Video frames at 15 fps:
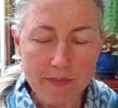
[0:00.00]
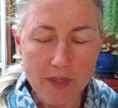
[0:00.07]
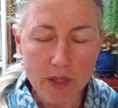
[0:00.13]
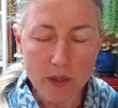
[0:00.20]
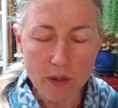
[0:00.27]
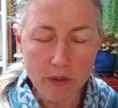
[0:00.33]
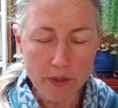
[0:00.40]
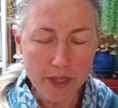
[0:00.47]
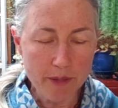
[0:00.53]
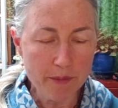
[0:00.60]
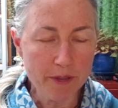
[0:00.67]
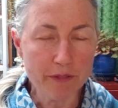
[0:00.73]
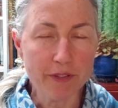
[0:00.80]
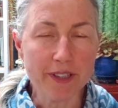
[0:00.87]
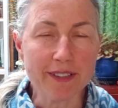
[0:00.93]
Okay, my
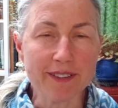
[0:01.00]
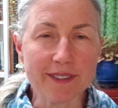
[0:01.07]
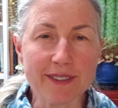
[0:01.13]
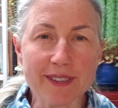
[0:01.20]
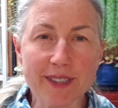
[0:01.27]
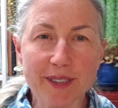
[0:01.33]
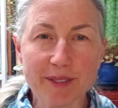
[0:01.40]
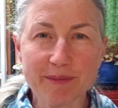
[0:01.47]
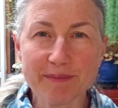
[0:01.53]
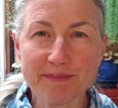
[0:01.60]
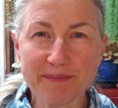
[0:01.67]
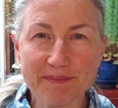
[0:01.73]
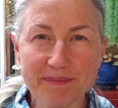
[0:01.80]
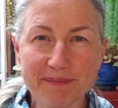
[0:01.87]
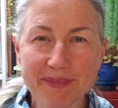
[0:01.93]
friends,
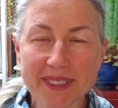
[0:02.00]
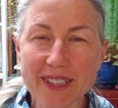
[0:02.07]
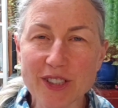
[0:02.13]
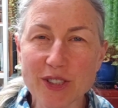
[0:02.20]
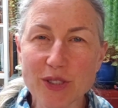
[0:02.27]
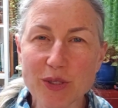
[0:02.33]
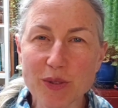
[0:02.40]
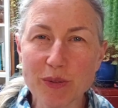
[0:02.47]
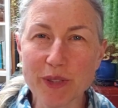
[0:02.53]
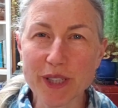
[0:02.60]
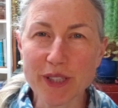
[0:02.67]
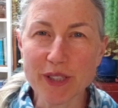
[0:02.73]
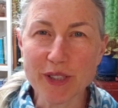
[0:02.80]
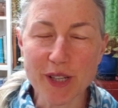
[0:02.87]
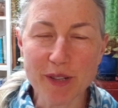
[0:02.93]
let's do the
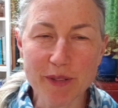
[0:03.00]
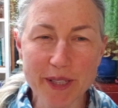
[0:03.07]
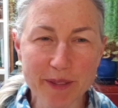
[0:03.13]
reading, shall we?